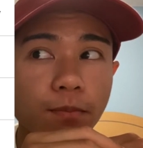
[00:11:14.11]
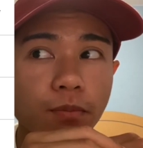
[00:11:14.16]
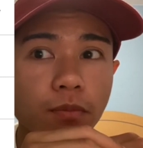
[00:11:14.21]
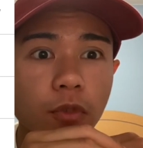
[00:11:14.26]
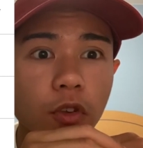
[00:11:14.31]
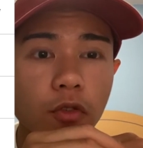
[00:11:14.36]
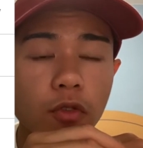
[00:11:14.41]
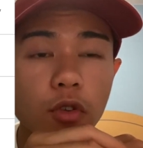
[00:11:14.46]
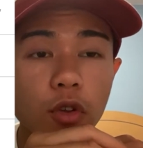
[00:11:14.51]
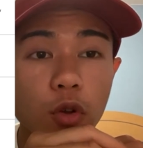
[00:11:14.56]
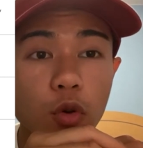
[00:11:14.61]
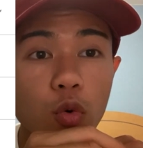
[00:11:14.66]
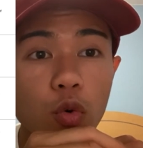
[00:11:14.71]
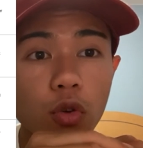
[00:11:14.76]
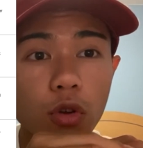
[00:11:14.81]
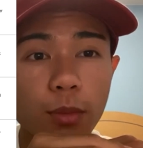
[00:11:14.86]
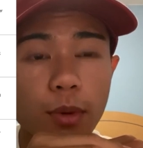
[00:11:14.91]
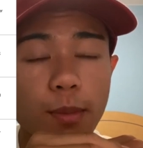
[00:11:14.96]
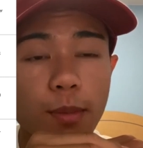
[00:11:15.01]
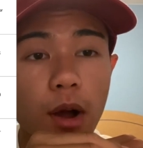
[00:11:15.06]
really
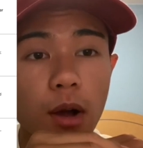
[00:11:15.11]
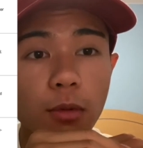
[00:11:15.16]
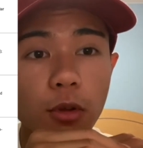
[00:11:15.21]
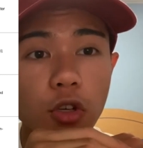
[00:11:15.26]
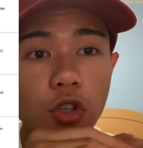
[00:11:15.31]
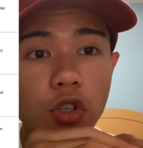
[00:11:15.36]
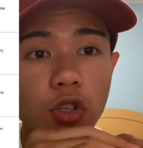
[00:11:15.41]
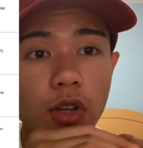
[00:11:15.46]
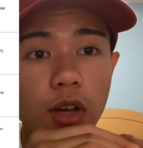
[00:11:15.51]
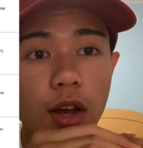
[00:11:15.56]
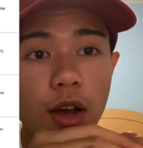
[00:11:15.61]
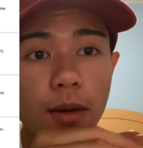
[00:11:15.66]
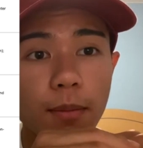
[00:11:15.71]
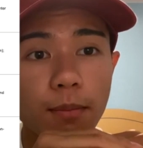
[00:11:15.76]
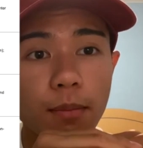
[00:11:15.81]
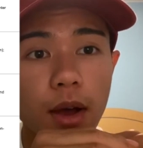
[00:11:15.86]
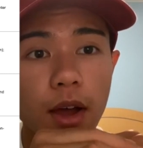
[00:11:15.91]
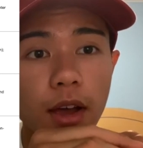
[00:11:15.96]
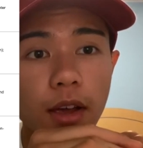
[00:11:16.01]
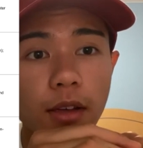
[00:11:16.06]
cool to be published
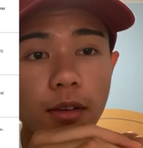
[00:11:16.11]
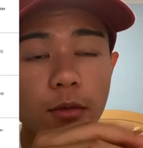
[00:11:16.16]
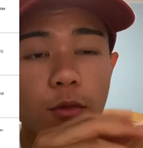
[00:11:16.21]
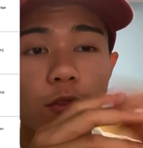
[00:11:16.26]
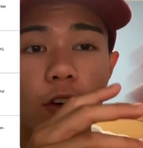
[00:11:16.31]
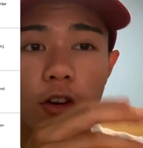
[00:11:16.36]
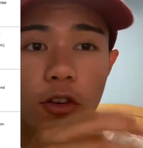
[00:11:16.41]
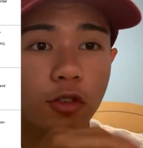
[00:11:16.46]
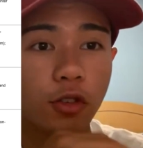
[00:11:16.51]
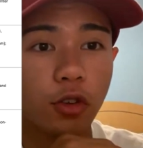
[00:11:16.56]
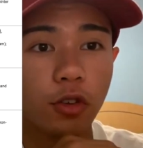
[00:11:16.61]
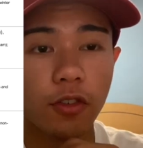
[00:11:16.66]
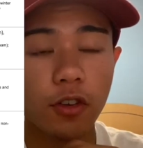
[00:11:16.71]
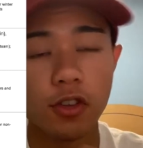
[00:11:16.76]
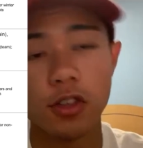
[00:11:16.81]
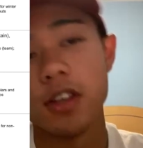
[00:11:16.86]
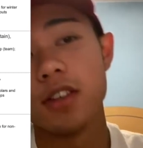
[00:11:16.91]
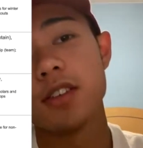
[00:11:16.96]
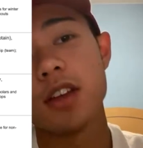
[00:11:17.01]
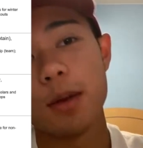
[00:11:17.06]
by Rutgers
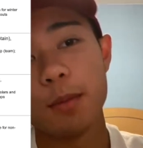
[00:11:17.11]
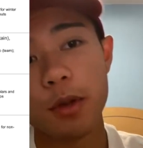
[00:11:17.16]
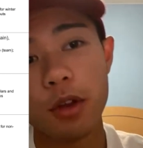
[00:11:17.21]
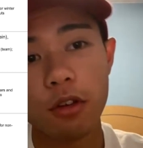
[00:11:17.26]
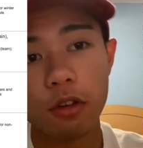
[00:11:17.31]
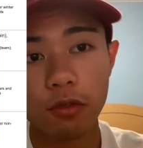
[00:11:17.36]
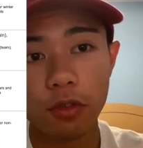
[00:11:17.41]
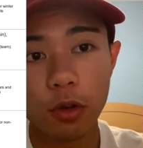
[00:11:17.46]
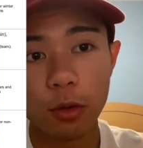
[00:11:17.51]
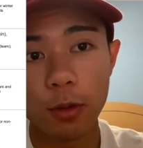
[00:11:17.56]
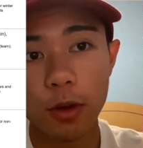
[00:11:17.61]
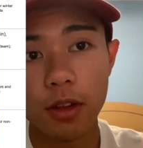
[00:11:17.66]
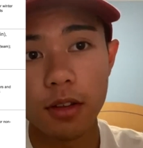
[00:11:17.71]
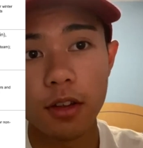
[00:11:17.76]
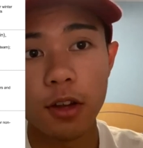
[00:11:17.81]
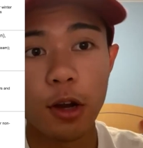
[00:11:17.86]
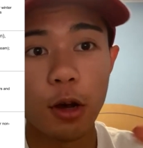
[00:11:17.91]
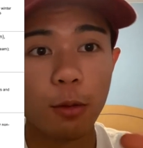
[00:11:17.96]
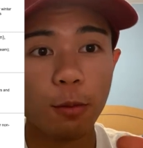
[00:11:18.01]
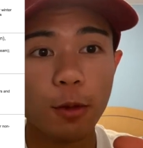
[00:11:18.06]
University. It's not peer reviewed, but
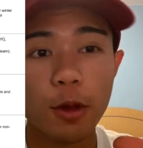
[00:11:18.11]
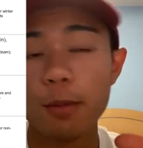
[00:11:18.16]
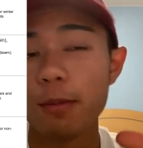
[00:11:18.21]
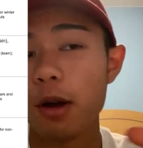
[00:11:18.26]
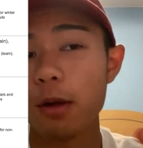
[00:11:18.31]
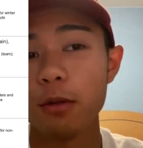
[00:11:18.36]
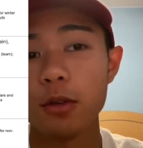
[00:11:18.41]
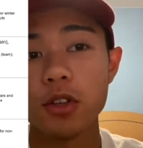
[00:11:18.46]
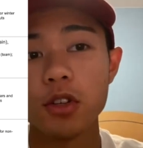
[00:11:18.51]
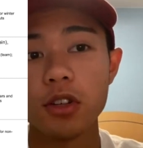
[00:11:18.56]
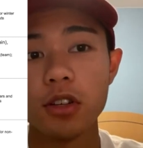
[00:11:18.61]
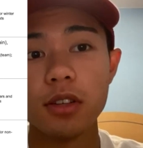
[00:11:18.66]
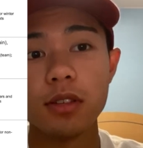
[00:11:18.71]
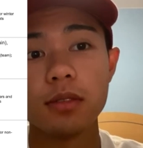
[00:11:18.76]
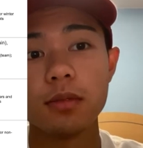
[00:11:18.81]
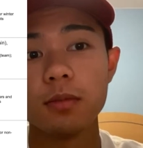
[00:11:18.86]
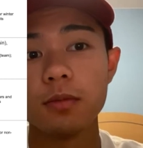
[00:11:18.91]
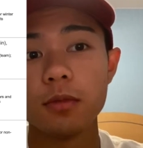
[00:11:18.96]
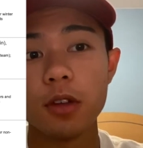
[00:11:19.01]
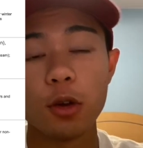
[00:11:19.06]
you know, being published
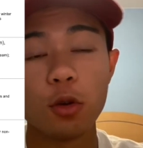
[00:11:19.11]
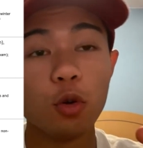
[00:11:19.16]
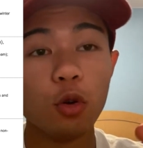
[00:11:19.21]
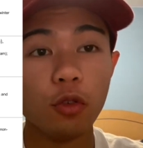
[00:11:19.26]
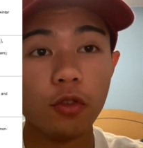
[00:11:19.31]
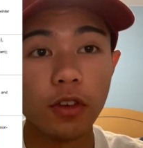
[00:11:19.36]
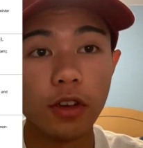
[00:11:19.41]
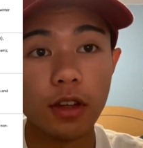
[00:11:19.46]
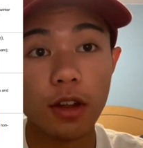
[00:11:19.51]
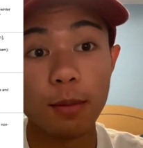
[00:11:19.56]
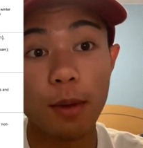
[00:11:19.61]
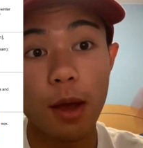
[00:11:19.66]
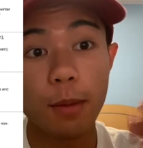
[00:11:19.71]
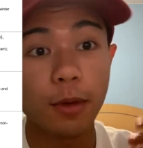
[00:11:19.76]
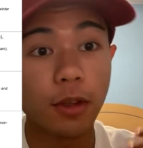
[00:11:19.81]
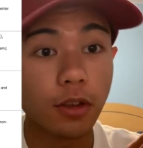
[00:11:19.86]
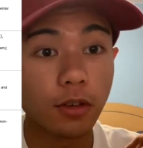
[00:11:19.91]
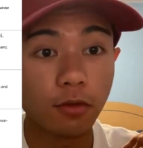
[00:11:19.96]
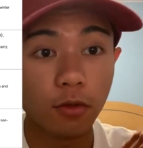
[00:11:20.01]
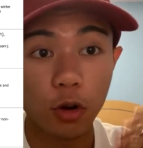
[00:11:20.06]
is a cool feat in my
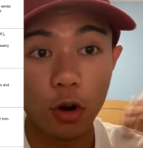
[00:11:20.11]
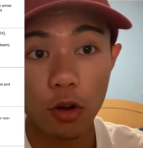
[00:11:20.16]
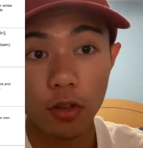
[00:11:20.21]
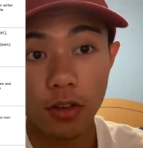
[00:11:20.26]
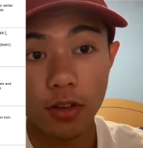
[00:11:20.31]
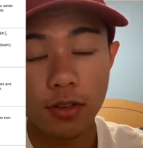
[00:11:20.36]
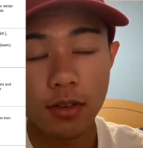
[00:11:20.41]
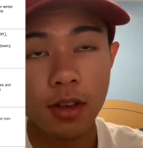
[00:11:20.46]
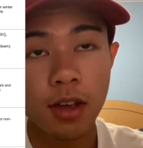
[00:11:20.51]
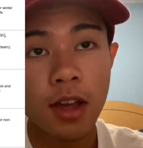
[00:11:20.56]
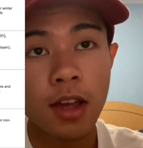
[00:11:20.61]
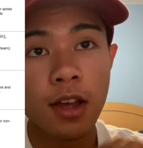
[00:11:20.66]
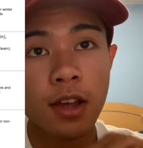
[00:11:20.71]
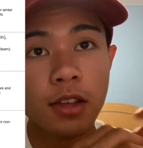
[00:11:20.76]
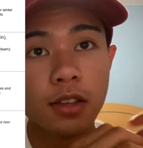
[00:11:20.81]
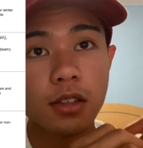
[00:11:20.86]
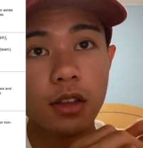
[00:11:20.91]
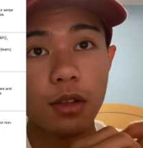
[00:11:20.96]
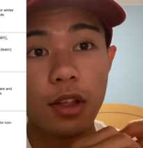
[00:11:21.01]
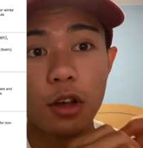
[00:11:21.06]
opinion, regardless.
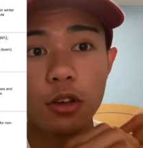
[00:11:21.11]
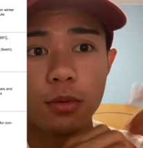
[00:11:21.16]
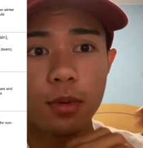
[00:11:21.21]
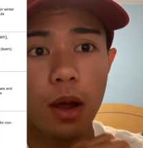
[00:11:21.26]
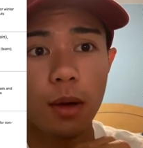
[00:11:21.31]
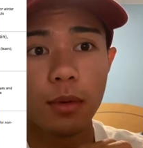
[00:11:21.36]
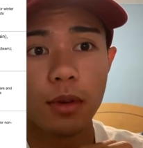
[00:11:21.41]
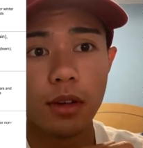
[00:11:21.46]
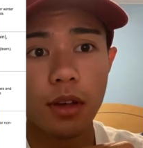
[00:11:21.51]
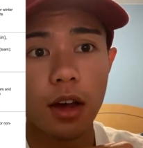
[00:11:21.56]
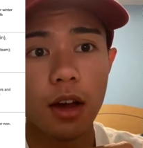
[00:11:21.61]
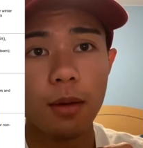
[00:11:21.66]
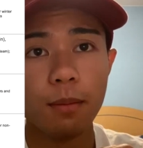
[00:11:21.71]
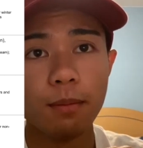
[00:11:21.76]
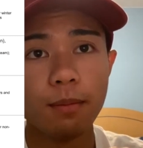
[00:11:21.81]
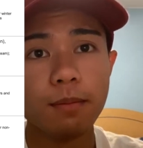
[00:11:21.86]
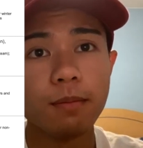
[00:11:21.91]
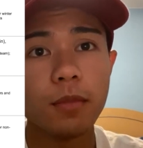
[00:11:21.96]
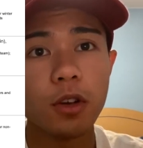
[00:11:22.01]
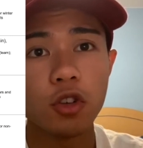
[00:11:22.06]
So that was probably
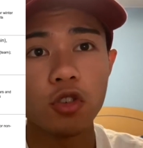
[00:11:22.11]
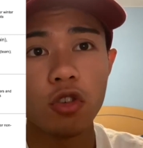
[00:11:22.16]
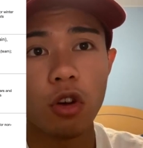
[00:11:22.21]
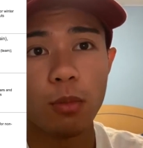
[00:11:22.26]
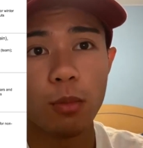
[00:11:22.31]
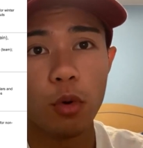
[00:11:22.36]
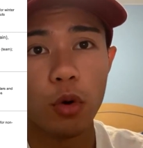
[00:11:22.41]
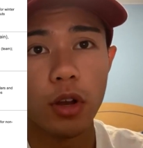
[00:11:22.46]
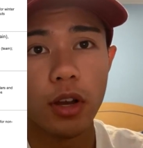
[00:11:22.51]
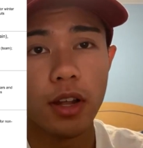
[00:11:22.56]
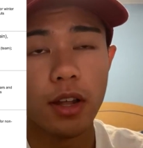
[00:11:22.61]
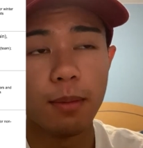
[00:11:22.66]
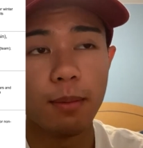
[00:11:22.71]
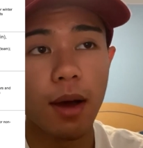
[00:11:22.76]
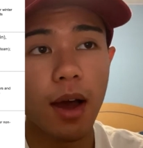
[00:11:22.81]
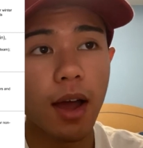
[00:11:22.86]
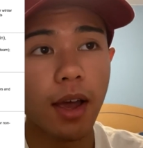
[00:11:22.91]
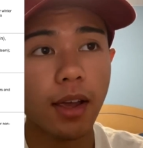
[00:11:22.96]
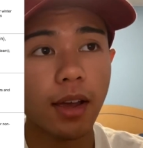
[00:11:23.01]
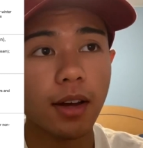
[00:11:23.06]
a strong point in
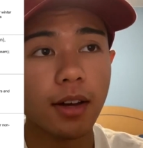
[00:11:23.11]
my